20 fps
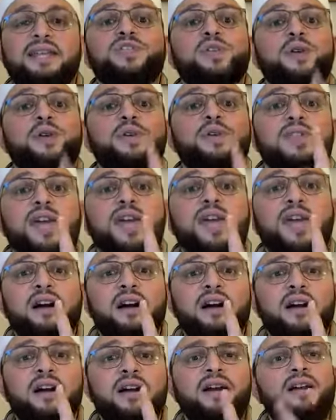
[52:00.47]
so that they
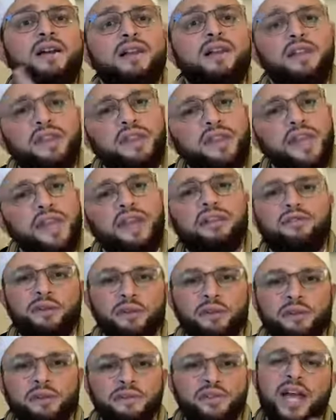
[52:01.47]
are
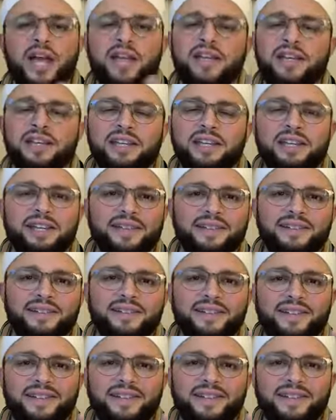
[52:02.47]
thankful, shakirin.
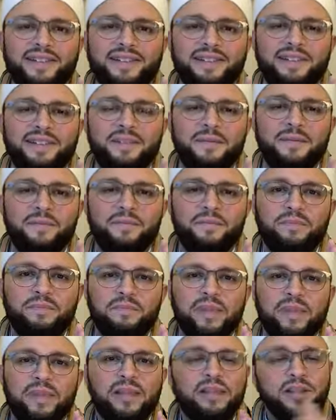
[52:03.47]

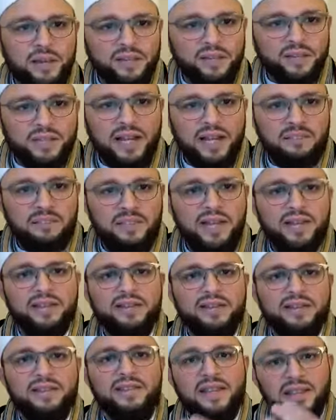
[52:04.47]
May Allah subhanahu wa ta'ala make
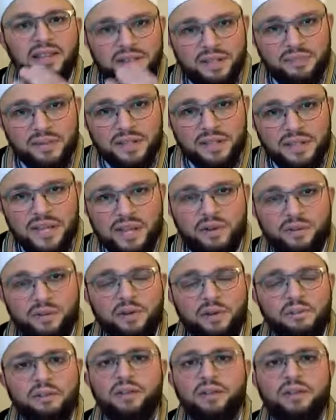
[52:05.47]
us in this
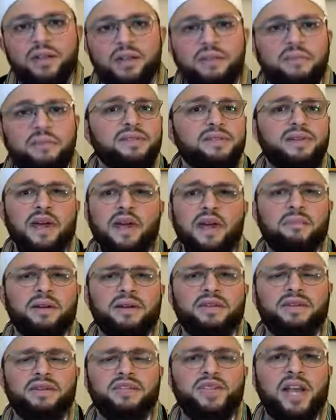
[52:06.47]
sacred month
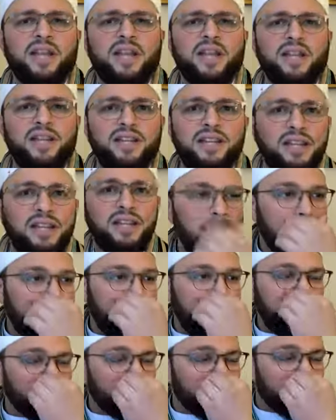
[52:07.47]
amongst the shakirin.
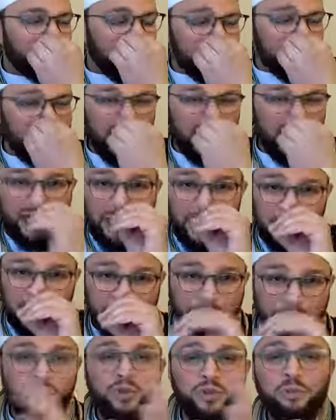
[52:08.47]
As we're sitting there,
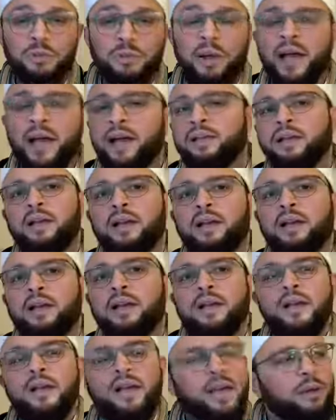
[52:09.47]
subhanallah,
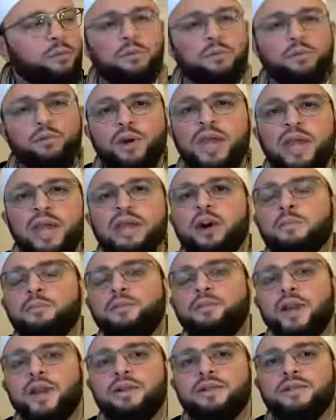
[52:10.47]
and we're praying our
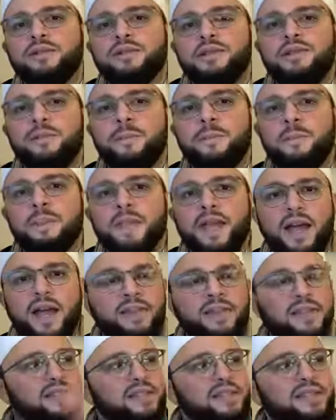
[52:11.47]
prayers,
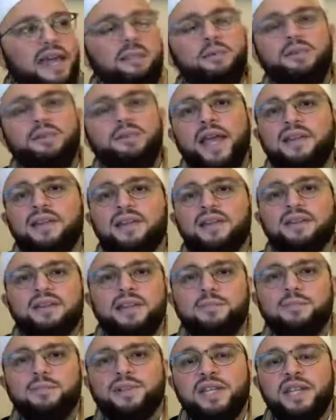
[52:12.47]
and then simultaneously
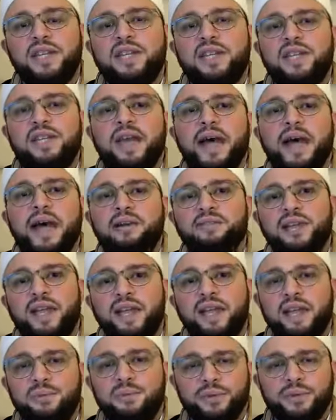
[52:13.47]
we're sitting at our
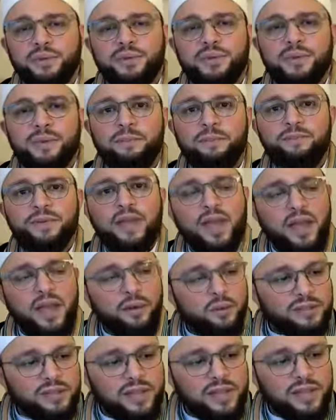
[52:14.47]
tables
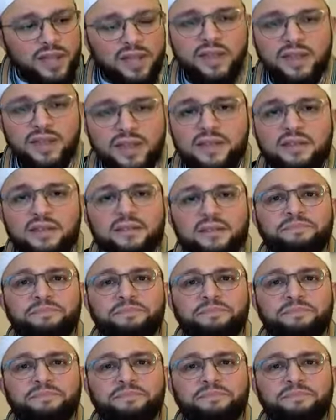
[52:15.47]
and we're taking